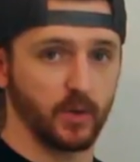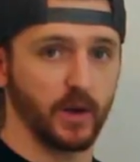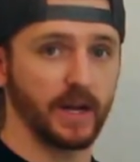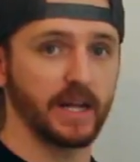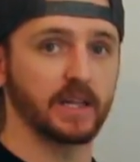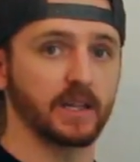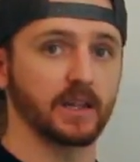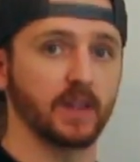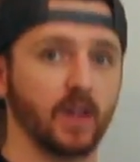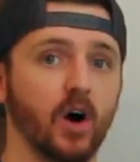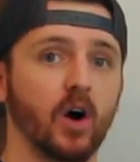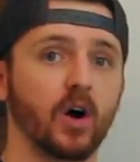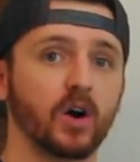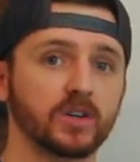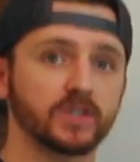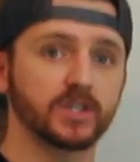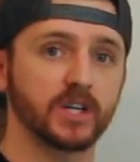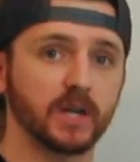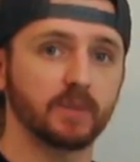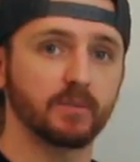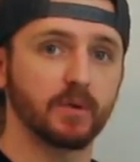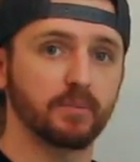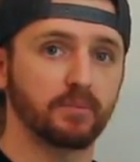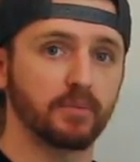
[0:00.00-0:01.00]
a great
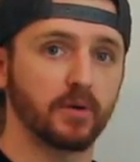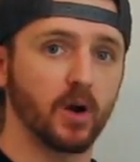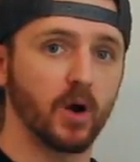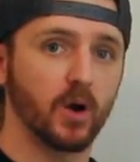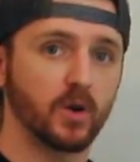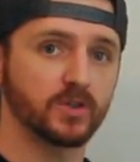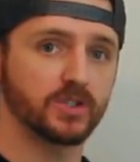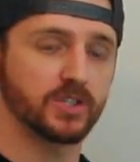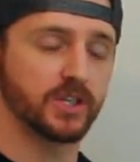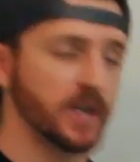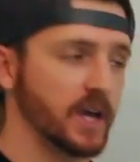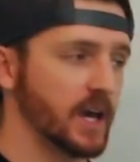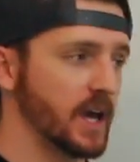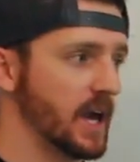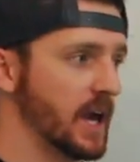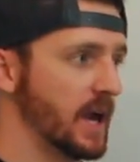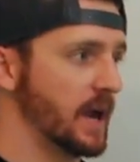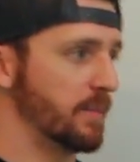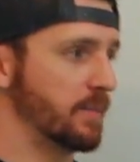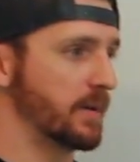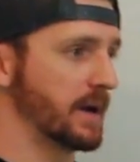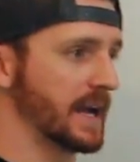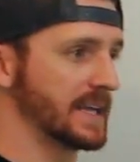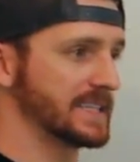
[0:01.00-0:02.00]
long-term approach,
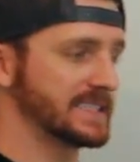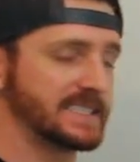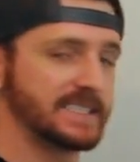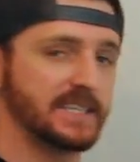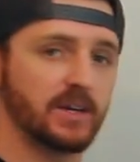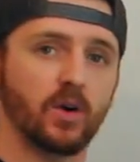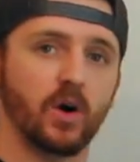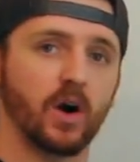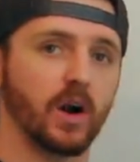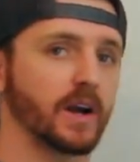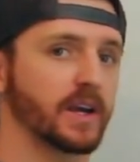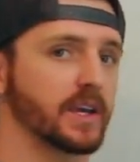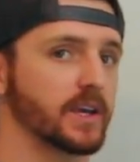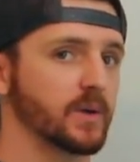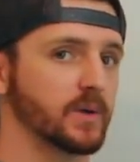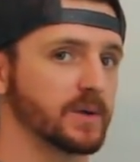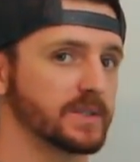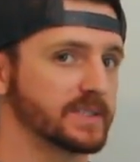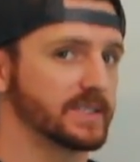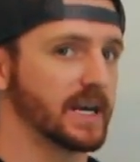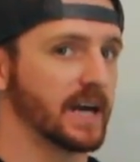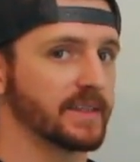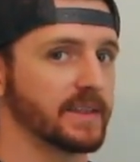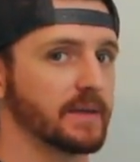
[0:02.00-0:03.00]
but I'd still argue
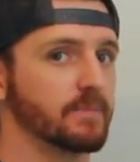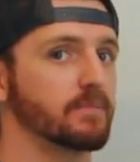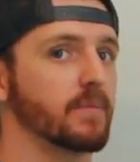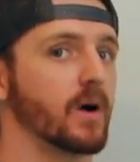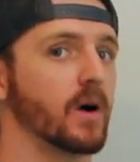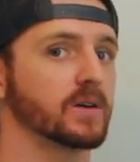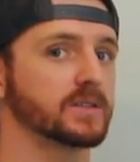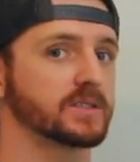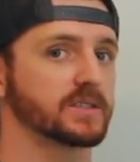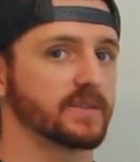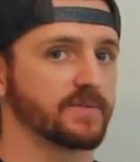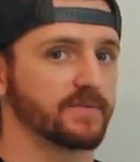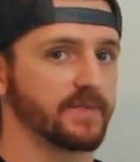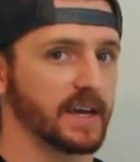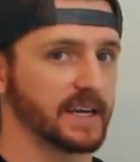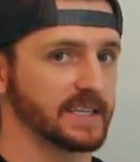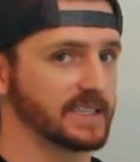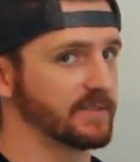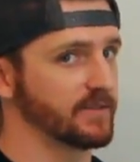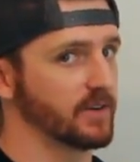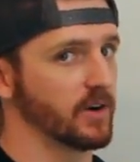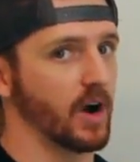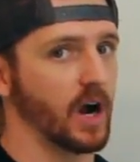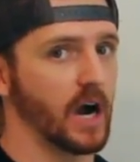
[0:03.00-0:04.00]
it's not the most
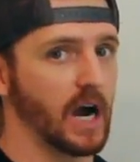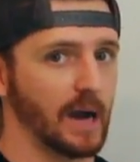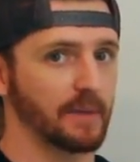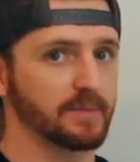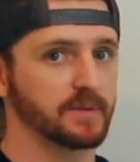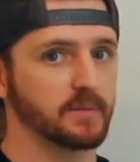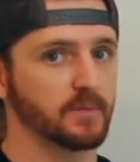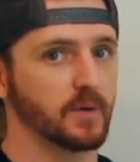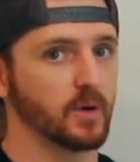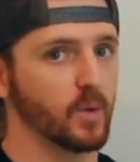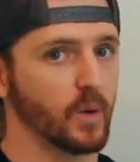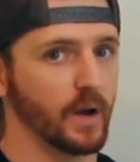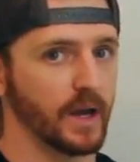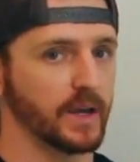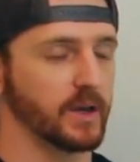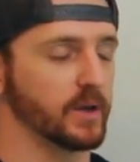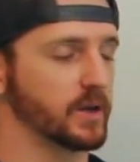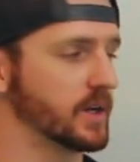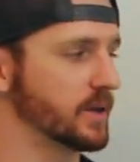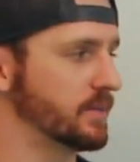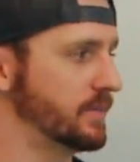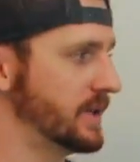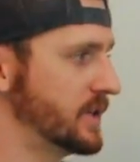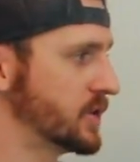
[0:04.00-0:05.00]
effective or optimal way
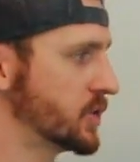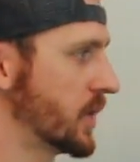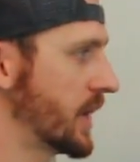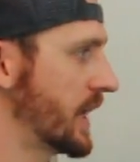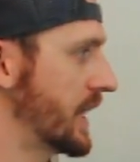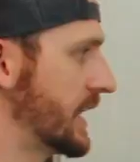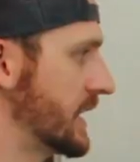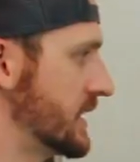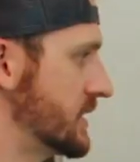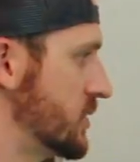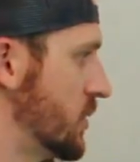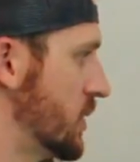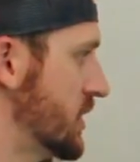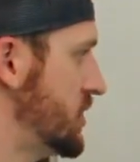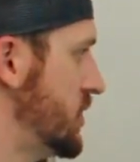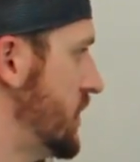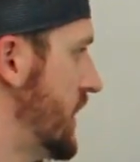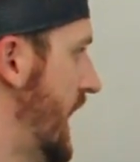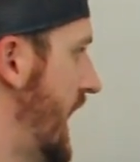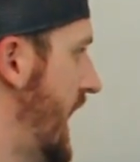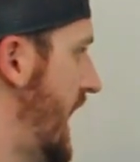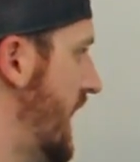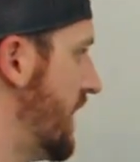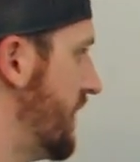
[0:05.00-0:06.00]
you could be training. So what
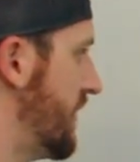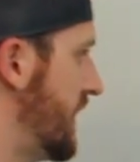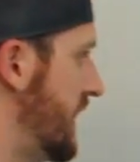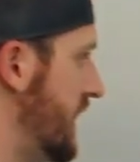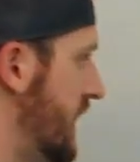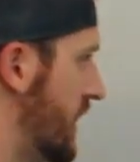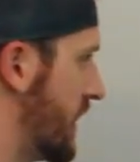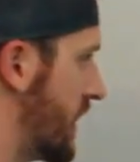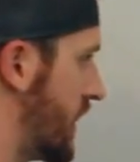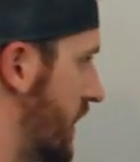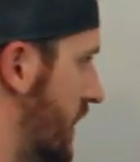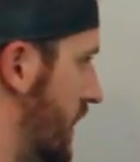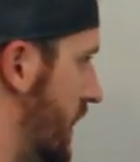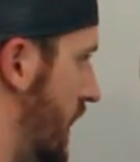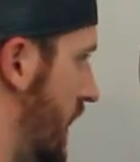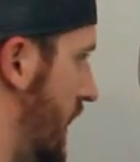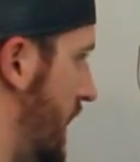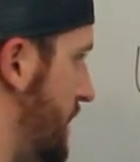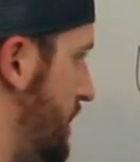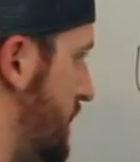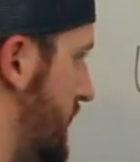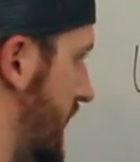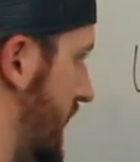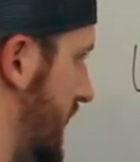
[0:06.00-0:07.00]
you have here
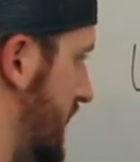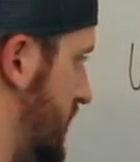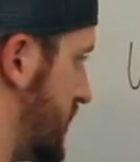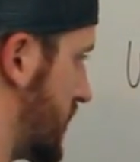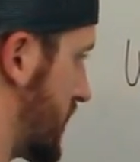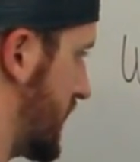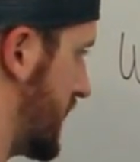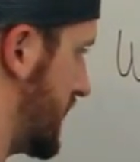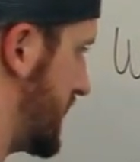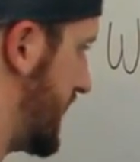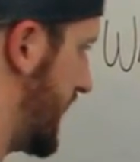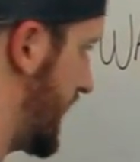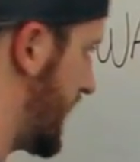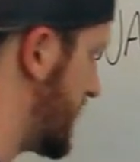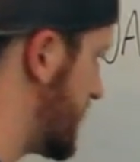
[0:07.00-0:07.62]
is you're going to